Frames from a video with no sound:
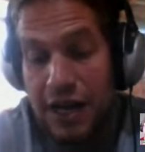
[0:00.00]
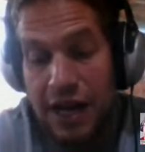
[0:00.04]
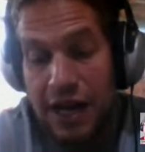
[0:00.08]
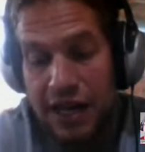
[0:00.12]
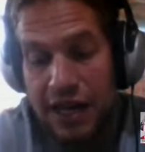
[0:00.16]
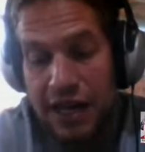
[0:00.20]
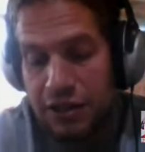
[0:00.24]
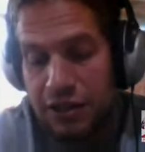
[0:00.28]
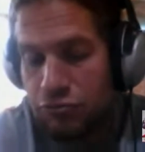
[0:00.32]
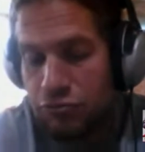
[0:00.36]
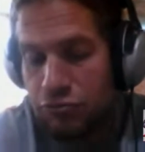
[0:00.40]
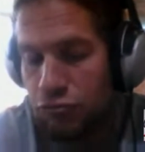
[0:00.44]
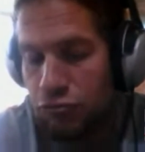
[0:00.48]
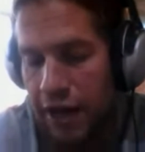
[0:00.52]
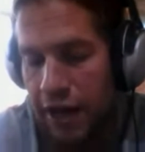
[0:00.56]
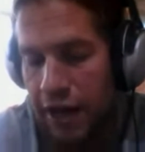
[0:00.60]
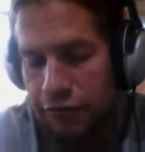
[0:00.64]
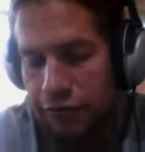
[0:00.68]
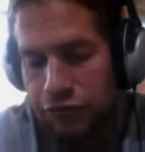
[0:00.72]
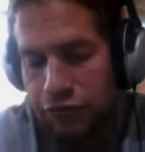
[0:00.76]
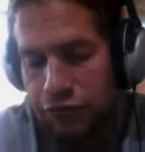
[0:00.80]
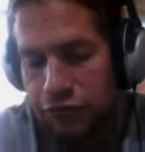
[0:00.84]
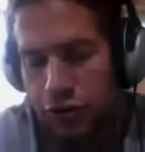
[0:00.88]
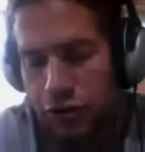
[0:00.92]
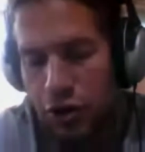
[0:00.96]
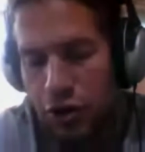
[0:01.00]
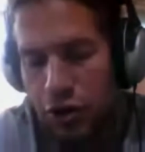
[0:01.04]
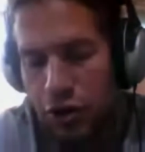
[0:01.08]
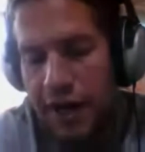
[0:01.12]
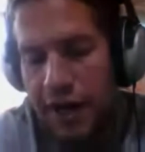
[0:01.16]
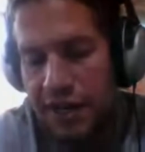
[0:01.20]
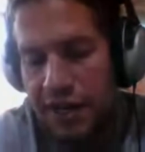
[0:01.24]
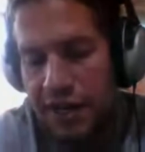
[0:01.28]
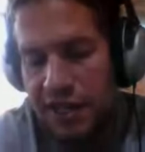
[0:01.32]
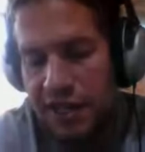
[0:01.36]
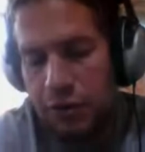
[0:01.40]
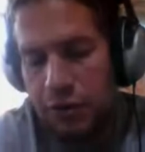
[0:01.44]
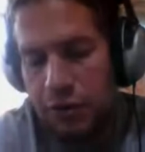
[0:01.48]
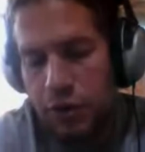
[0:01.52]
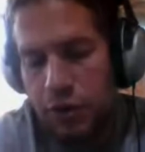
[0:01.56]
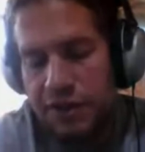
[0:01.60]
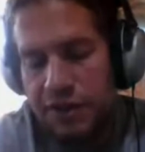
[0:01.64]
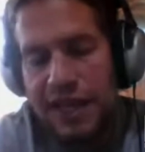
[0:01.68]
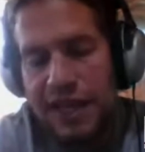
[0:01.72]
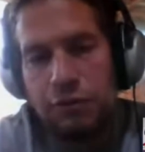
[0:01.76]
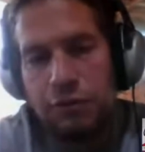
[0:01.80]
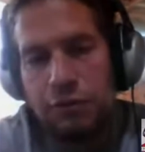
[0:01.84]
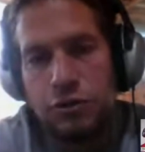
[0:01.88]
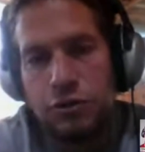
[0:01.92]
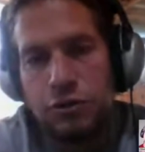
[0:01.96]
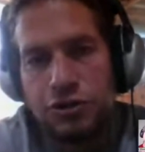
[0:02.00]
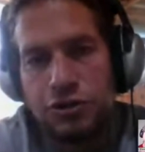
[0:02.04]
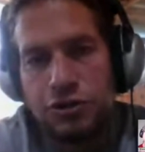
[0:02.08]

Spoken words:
I have no idea what that will